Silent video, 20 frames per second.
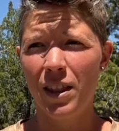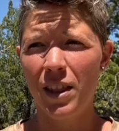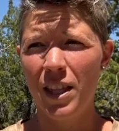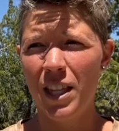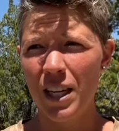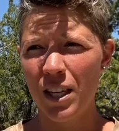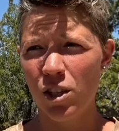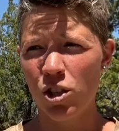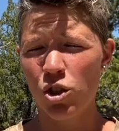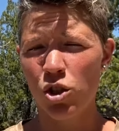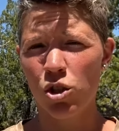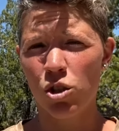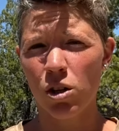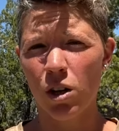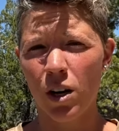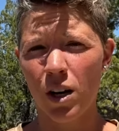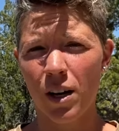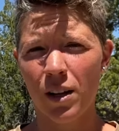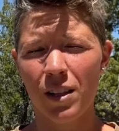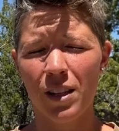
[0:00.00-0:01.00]
This
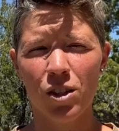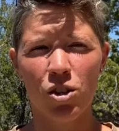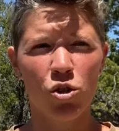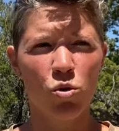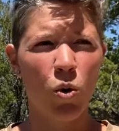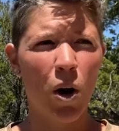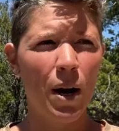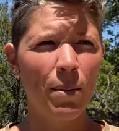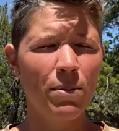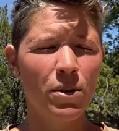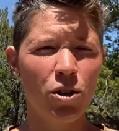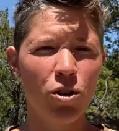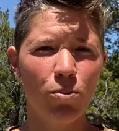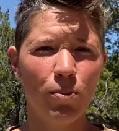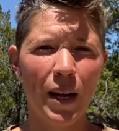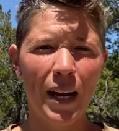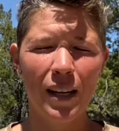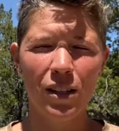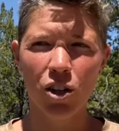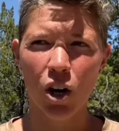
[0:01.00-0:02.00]
the swaps you
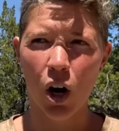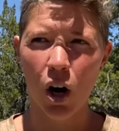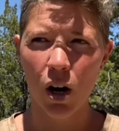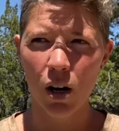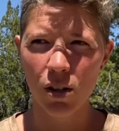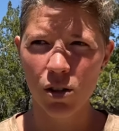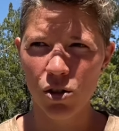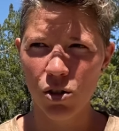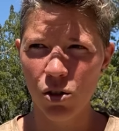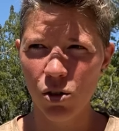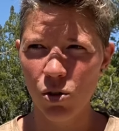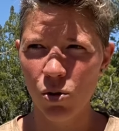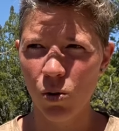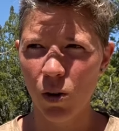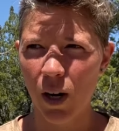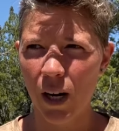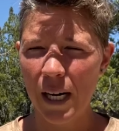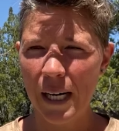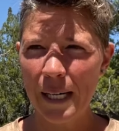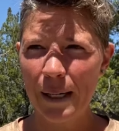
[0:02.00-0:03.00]
make
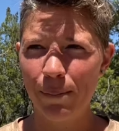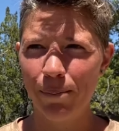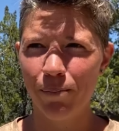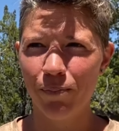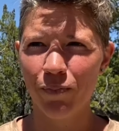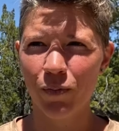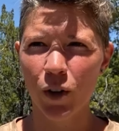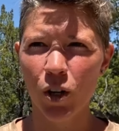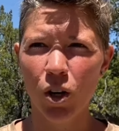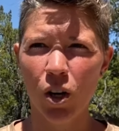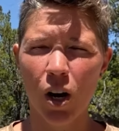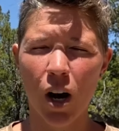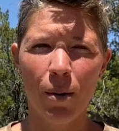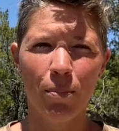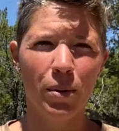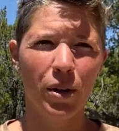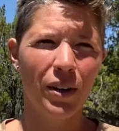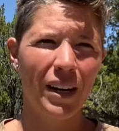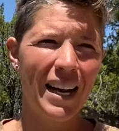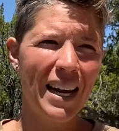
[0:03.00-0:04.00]
to hook
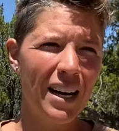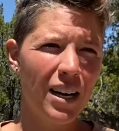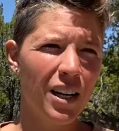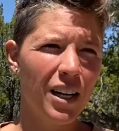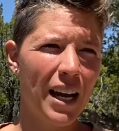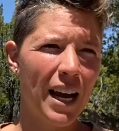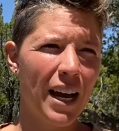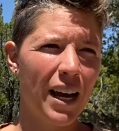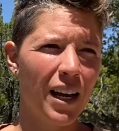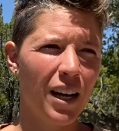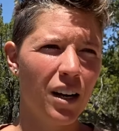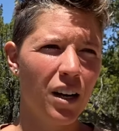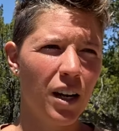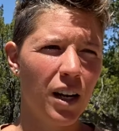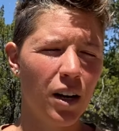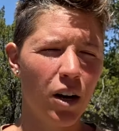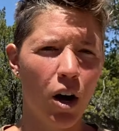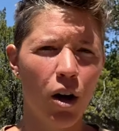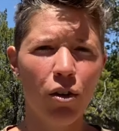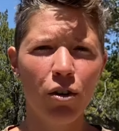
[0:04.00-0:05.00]
up your internet and
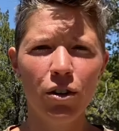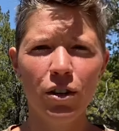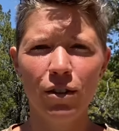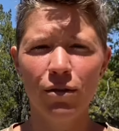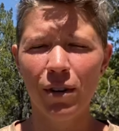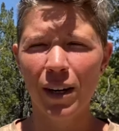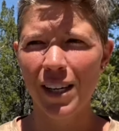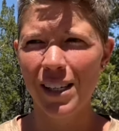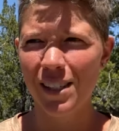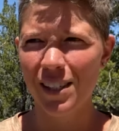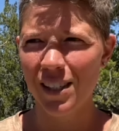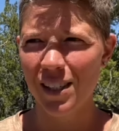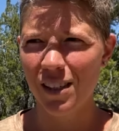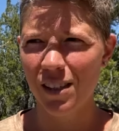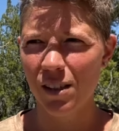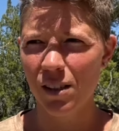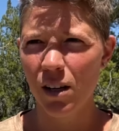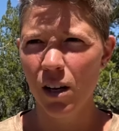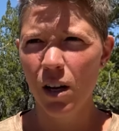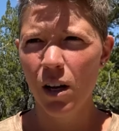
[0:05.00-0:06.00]
other
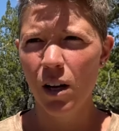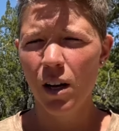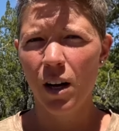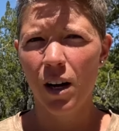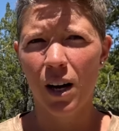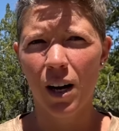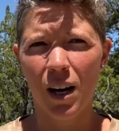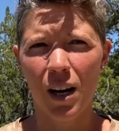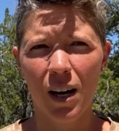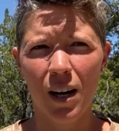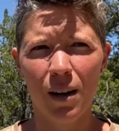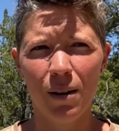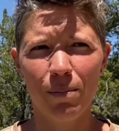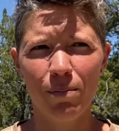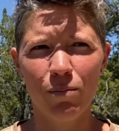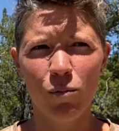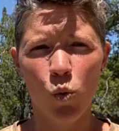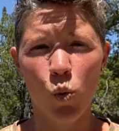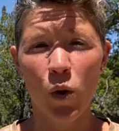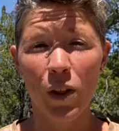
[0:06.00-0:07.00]
devices
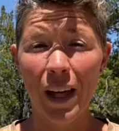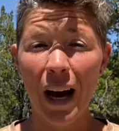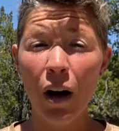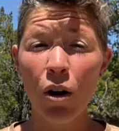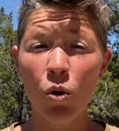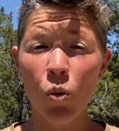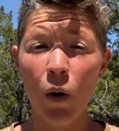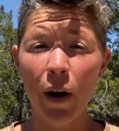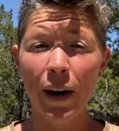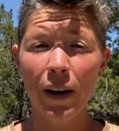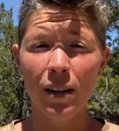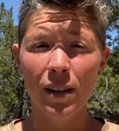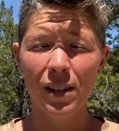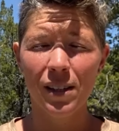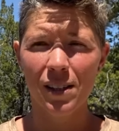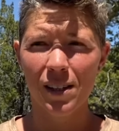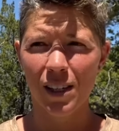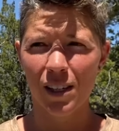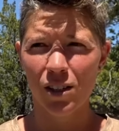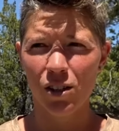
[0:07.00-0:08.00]
without a wireless
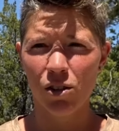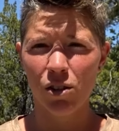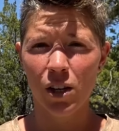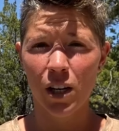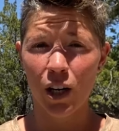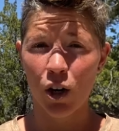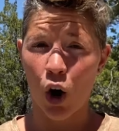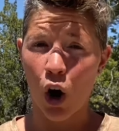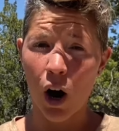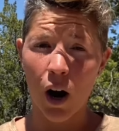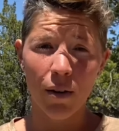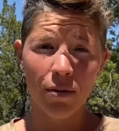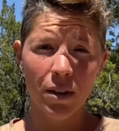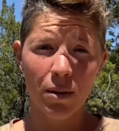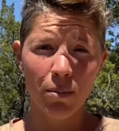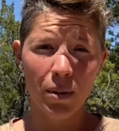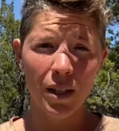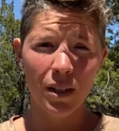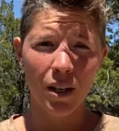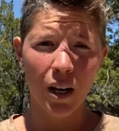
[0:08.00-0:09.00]
signal can
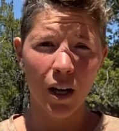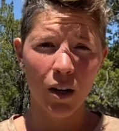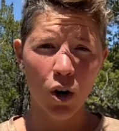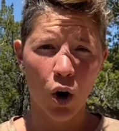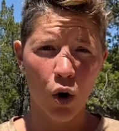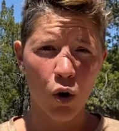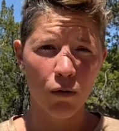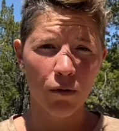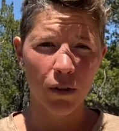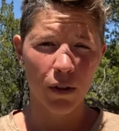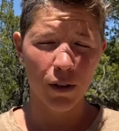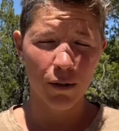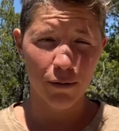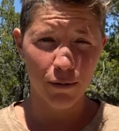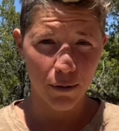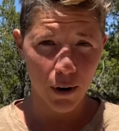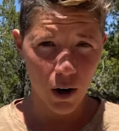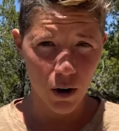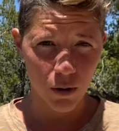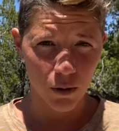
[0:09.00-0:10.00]
often be done over the
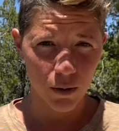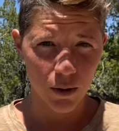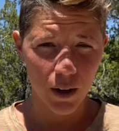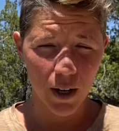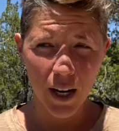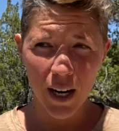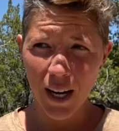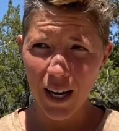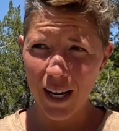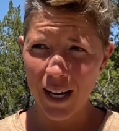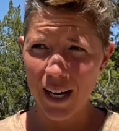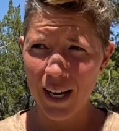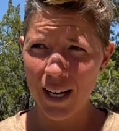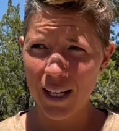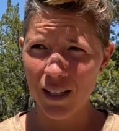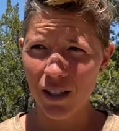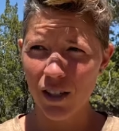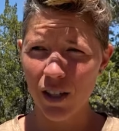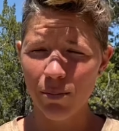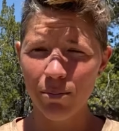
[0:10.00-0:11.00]
phone.
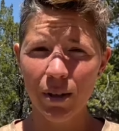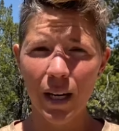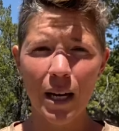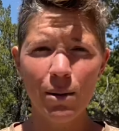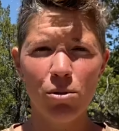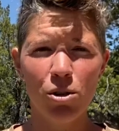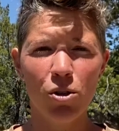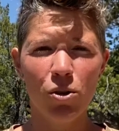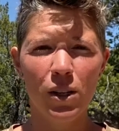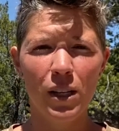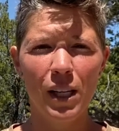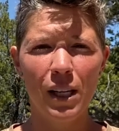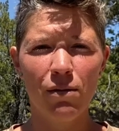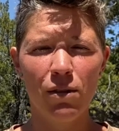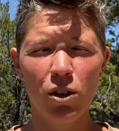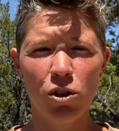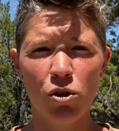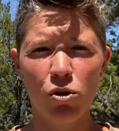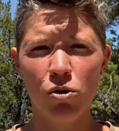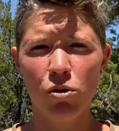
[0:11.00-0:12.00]
And sometimes you can
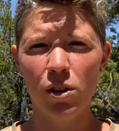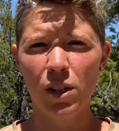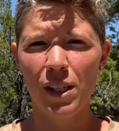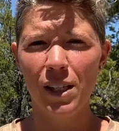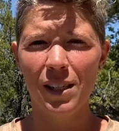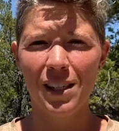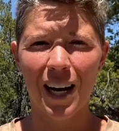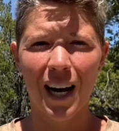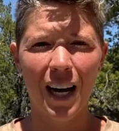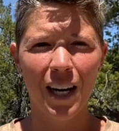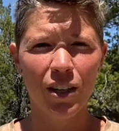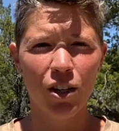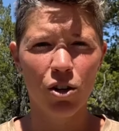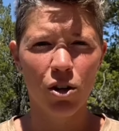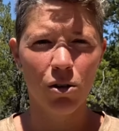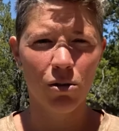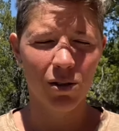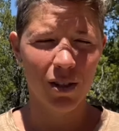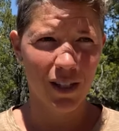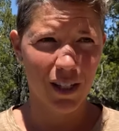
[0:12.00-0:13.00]
even do these on your
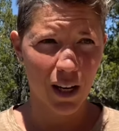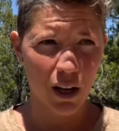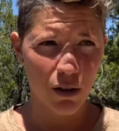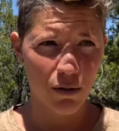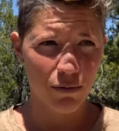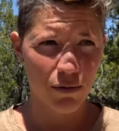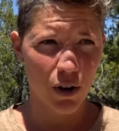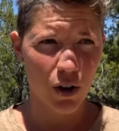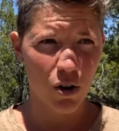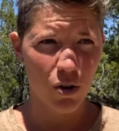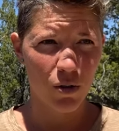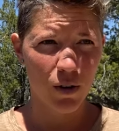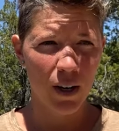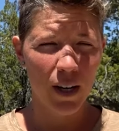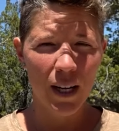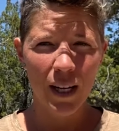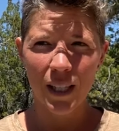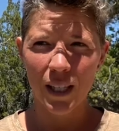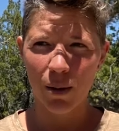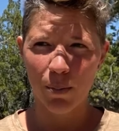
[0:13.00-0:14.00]
own cell phone,
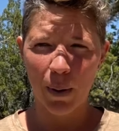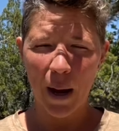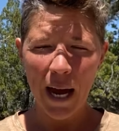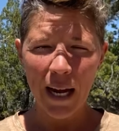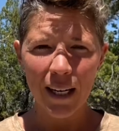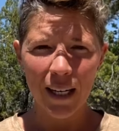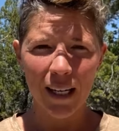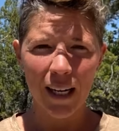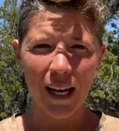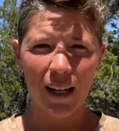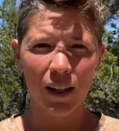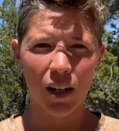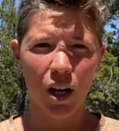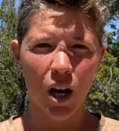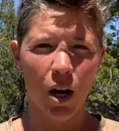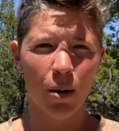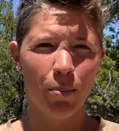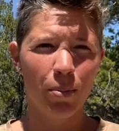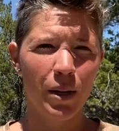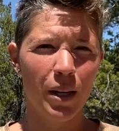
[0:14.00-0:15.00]
depending on the
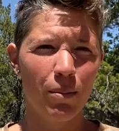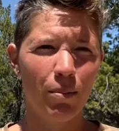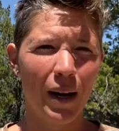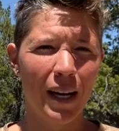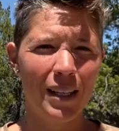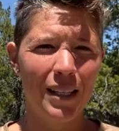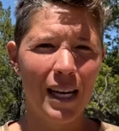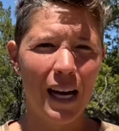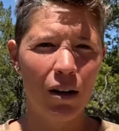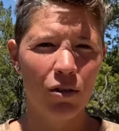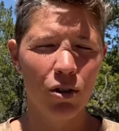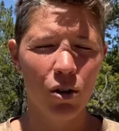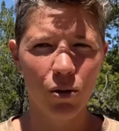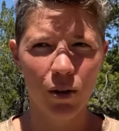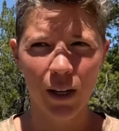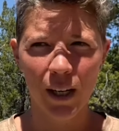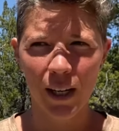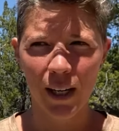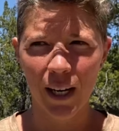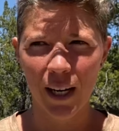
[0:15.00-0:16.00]
company, by
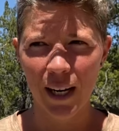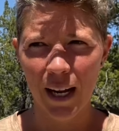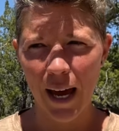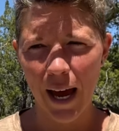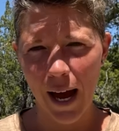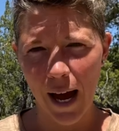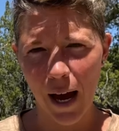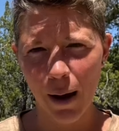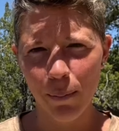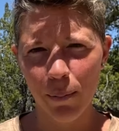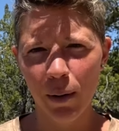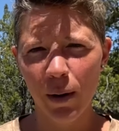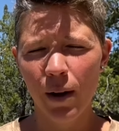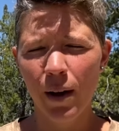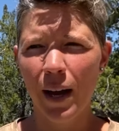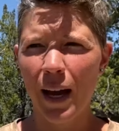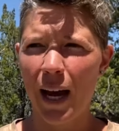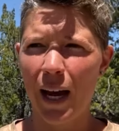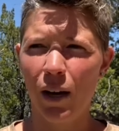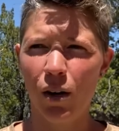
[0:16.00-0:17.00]
downloading an app,
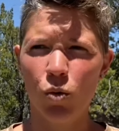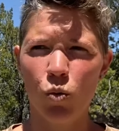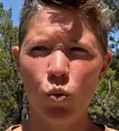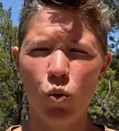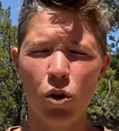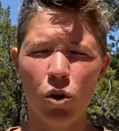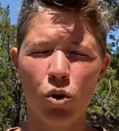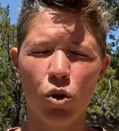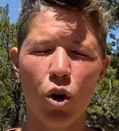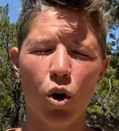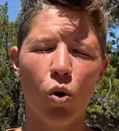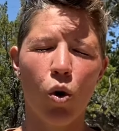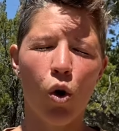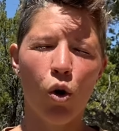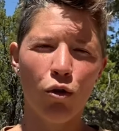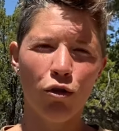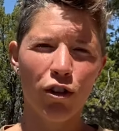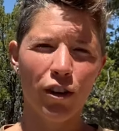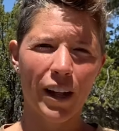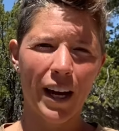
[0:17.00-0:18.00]
and we'll go
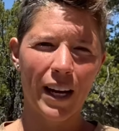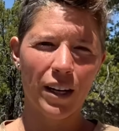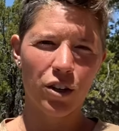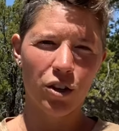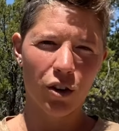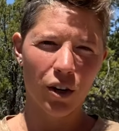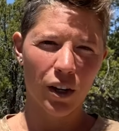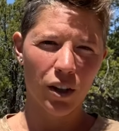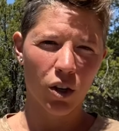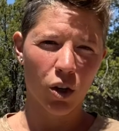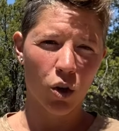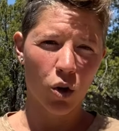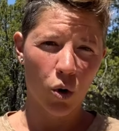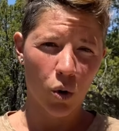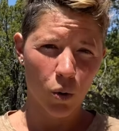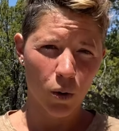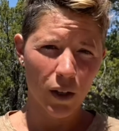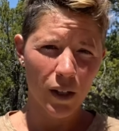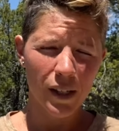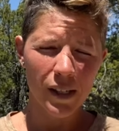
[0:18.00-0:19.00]
over that during the
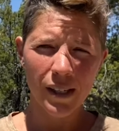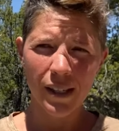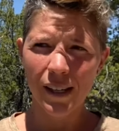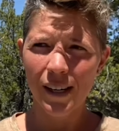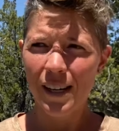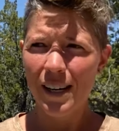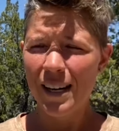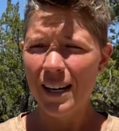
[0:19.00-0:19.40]
course.